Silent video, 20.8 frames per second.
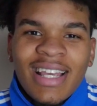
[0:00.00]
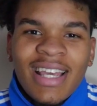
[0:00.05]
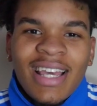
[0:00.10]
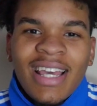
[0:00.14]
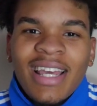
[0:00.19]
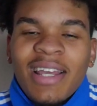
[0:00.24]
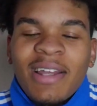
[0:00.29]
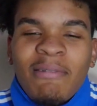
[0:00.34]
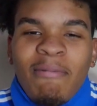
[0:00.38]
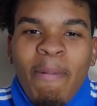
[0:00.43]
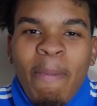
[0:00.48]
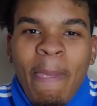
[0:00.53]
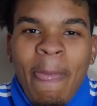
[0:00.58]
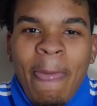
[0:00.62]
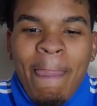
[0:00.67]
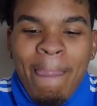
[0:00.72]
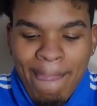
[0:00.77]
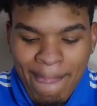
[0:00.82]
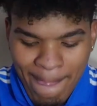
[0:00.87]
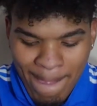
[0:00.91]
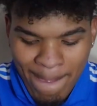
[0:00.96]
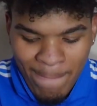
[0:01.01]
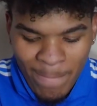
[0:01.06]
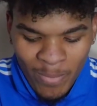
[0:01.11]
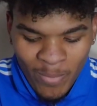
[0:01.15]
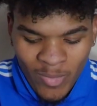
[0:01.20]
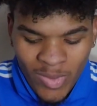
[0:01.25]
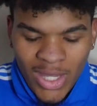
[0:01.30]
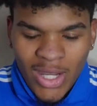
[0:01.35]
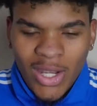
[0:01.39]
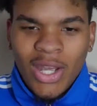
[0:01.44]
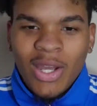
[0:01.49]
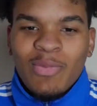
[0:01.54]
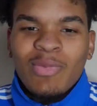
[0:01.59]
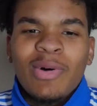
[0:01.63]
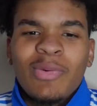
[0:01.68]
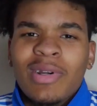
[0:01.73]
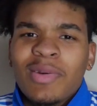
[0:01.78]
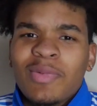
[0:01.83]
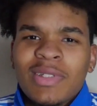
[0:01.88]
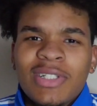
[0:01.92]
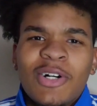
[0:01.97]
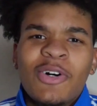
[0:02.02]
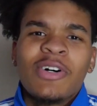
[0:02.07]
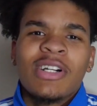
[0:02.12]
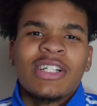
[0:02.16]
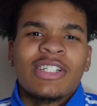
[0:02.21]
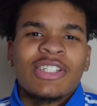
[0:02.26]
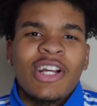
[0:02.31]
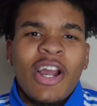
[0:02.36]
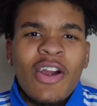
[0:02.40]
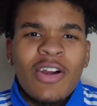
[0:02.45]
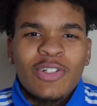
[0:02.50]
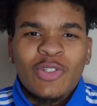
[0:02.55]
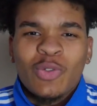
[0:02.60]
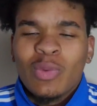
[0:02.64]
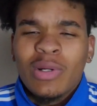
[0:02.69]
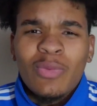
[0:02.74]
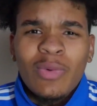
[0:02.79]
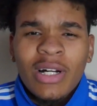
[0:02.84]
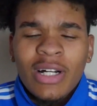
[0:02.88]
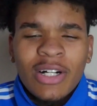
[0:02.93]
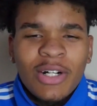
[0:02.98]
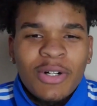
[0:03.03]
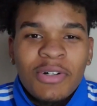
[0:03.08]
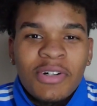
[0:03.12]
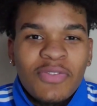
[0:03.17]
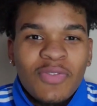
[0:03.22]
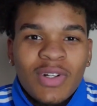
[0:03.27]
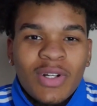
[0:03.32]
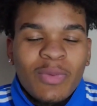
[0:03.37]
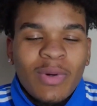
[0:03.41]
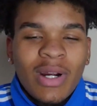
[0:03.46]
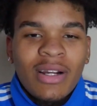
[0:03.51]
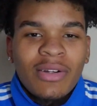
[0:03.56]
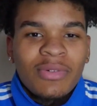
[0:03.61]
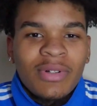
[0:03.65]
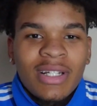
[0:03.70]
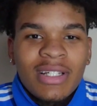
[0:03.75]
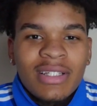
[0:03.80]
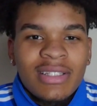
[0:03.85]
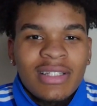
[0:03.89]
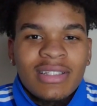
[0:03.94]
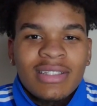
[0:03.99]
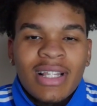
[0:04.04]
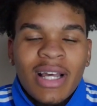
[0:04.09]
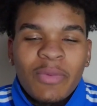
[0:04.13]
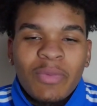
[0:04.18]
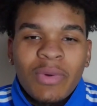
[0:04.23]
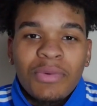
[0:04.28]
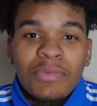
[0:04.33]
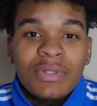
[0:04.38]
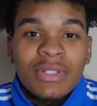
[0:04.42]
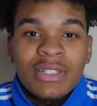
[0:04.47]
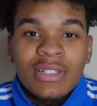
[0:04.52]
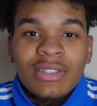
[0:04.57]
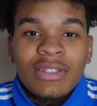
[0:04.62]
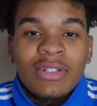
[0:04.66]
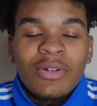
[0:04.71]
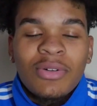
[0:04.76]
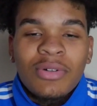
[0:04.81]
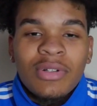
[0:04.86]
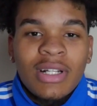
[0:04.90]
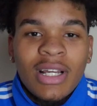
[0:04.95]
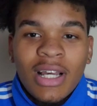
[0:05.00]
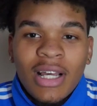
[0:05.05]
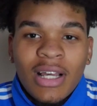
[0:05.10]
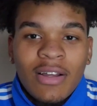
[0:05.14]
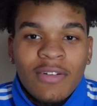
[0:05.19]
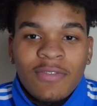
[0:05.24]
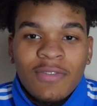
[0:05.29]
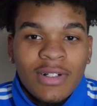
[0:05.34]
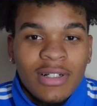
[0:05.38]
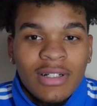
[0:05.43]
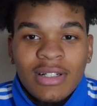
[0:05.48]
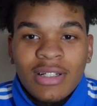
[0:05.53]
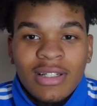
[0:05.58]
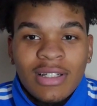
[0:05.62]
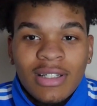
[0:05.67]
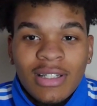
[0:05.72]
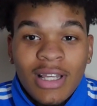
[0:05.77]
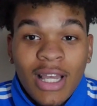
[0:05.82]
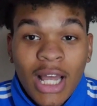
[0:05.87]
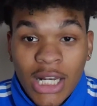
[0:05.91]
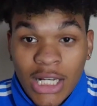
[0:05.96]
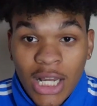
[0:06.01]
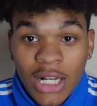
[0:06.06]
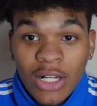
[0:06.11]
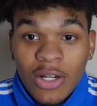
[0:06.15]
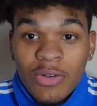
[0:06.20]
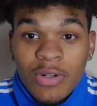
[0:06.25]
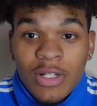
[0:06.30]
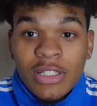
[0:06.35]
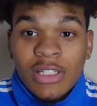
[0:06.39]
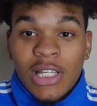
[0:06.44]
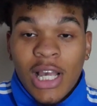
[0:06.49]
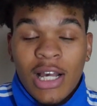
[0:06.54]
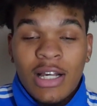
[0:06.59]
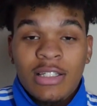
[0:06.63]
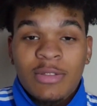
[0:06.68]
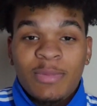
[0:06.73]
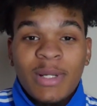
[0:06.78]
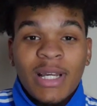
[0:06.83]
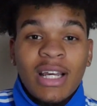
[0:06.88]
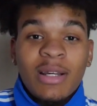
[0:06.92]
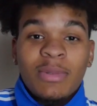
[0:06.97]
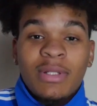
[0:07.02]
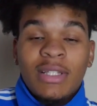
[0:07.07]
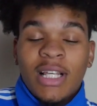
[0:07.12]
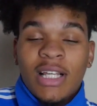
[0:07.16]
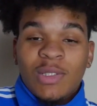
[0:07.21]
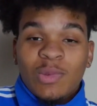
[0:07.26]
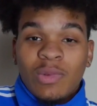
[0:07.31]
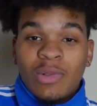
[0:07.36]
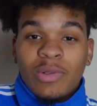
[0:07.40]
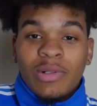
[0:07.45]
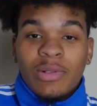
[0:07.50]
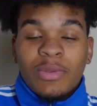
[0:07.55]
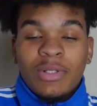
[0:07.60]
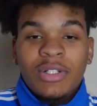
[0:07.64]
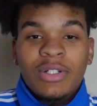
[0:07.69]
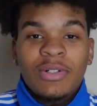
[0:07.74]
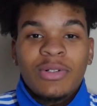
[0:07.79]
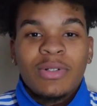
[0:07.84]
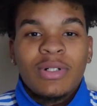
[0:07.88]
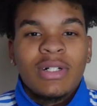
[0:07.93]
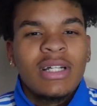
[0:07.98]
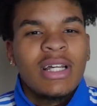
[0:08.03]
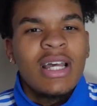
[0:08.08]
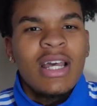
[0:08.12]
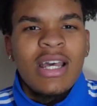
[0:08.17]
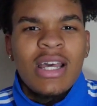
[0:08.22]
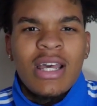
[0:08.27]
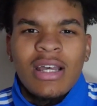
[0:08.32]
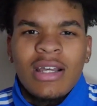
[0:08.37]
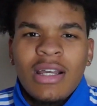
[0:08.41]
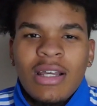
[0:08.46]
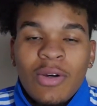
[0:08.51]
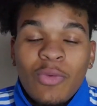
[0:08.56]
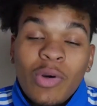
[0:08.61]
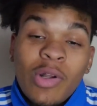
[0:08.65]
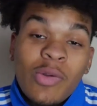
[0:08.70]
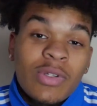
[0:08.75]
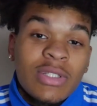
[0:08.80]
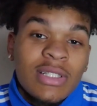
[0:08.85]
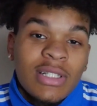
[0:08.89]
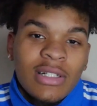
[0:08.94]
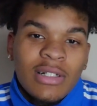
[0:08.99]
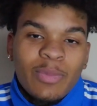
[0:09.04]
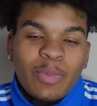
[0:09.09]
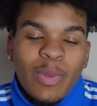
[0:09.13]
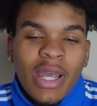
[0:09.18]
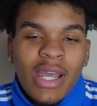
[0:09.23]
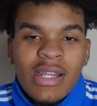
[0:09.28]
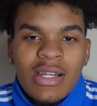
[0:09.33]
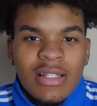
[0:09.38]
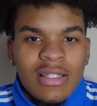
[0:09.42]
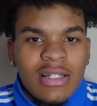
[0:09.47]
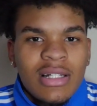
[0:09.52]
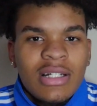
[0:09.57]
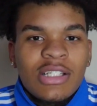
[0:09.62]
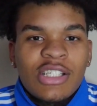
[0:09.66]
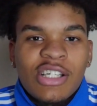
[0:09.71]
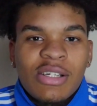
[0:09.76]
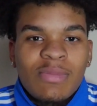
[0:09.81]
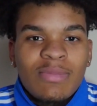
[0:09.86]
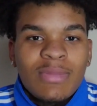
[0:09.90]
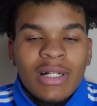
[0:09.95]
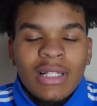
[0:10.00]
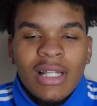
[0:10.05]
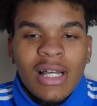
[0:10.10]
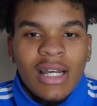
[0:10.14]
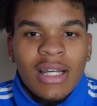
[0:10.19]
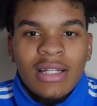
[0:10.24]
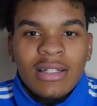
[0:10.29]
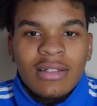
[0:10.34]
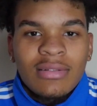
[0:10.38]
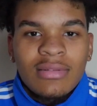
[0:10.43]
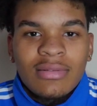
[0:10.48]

and when we was going to church, we weren't going for the right reasons. Like, we were just going to have fun. And I know it sounds bad, but that's what we were doing. We were still paying attention, but like,